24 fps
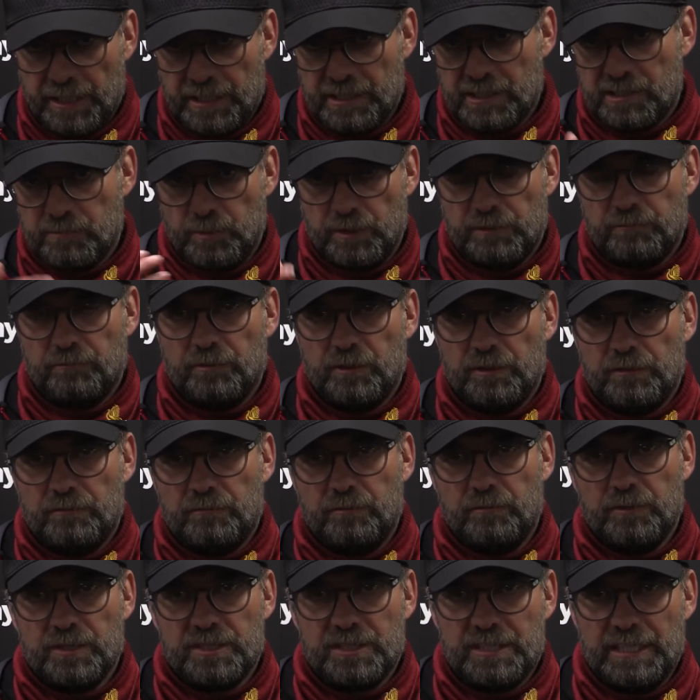things. What
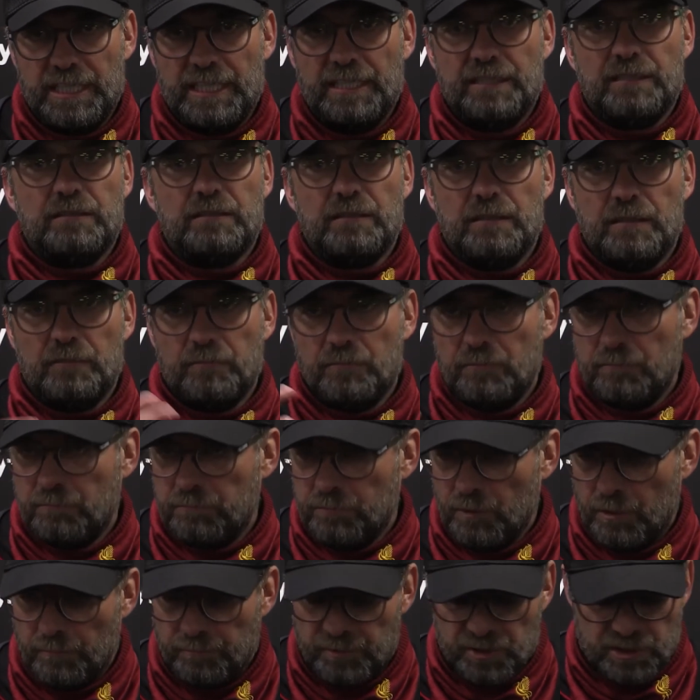what was said? Um,
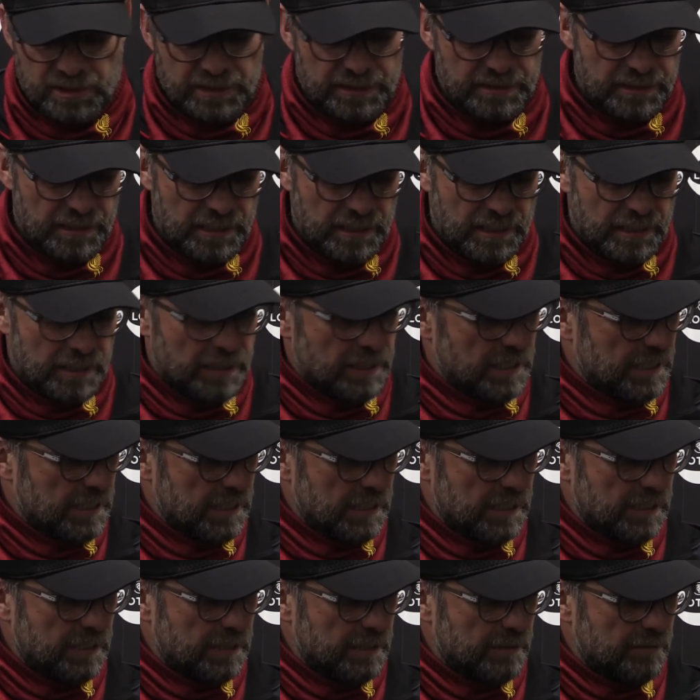obviously,
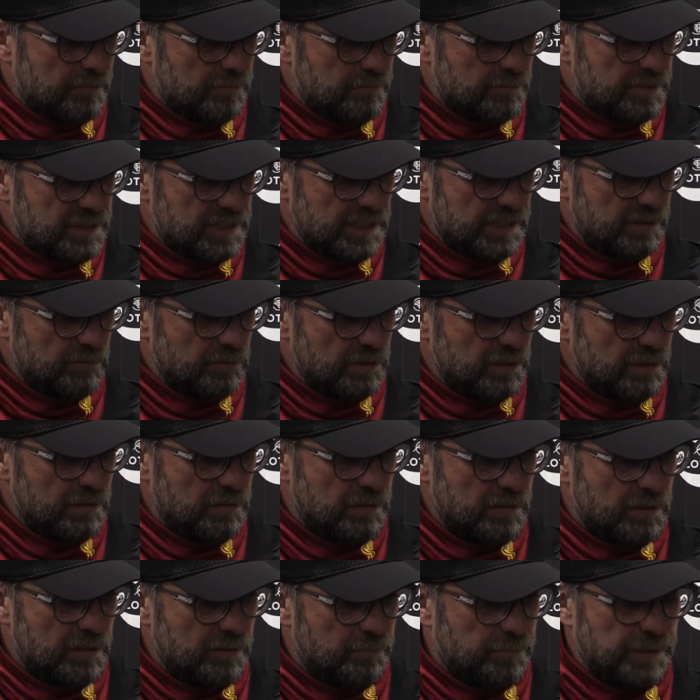um, City will
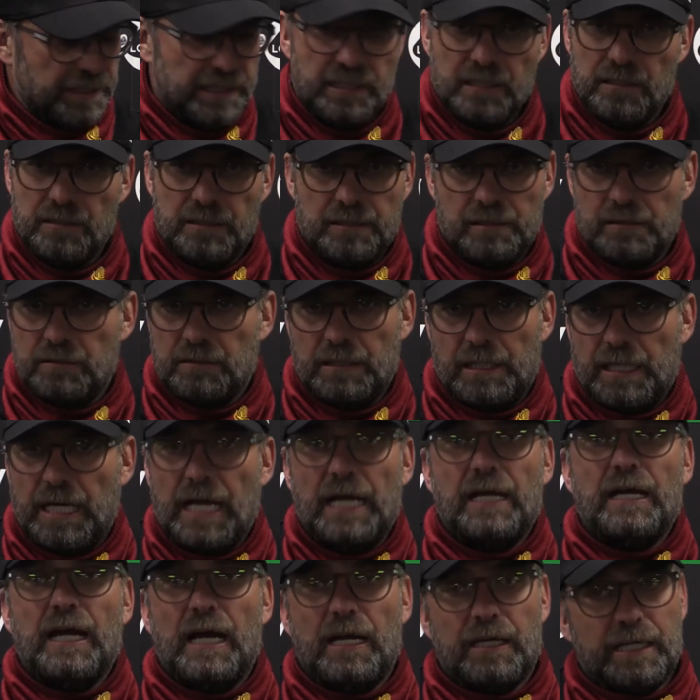appeal, and
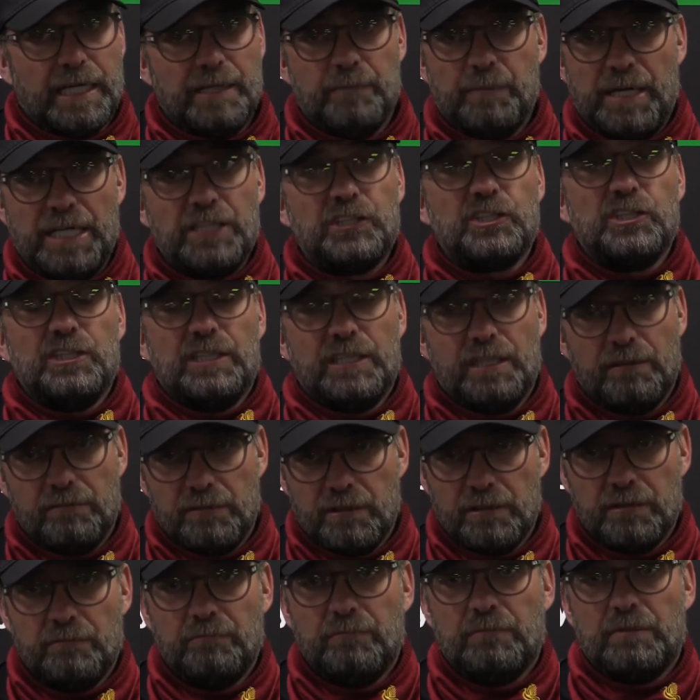I, I, can imagine there
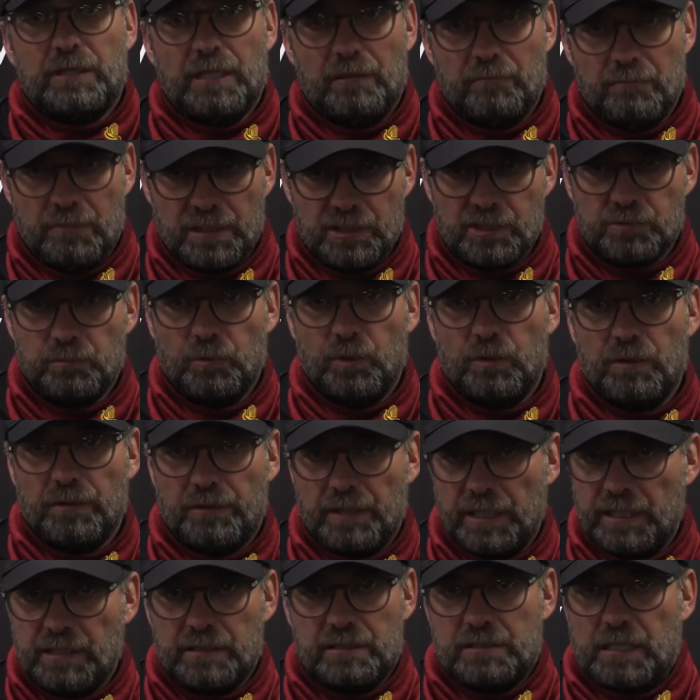will come much more
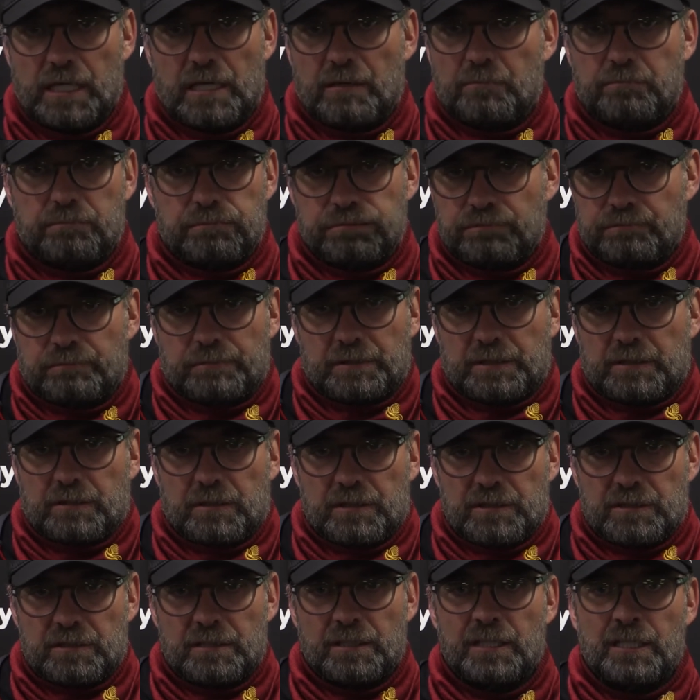things up
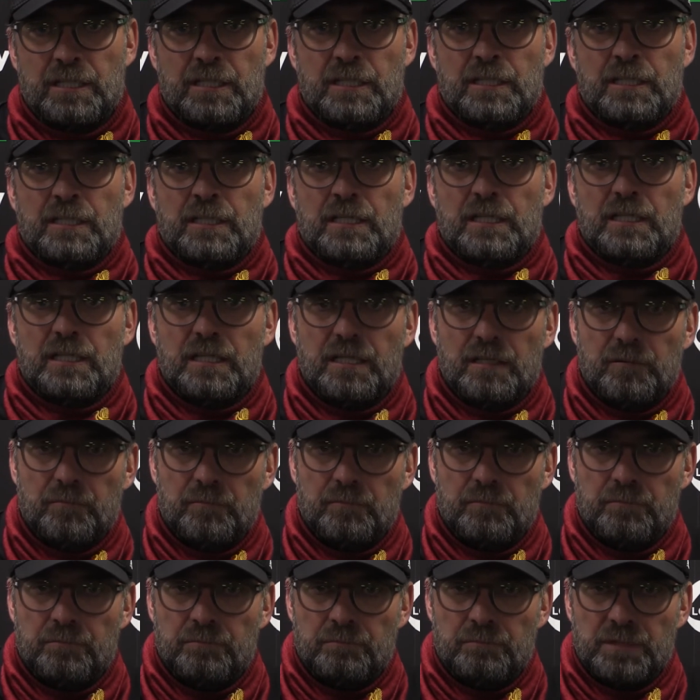because
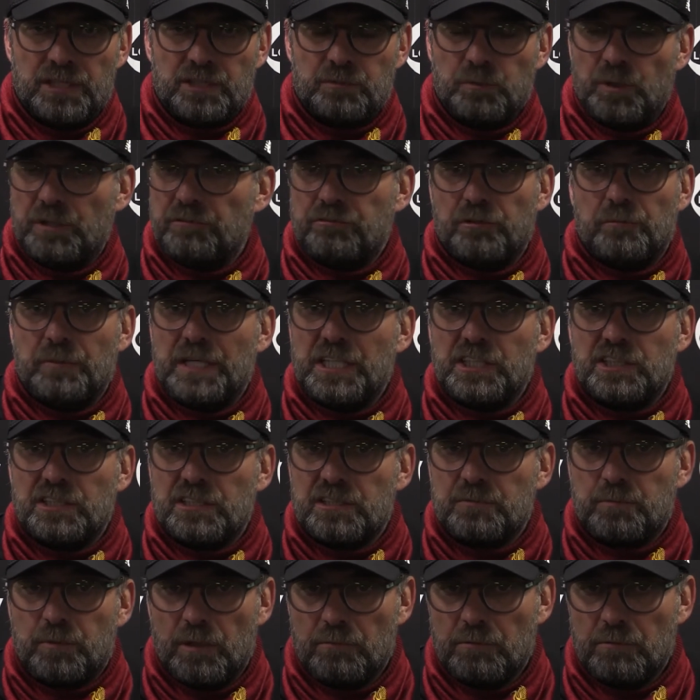um, much more information is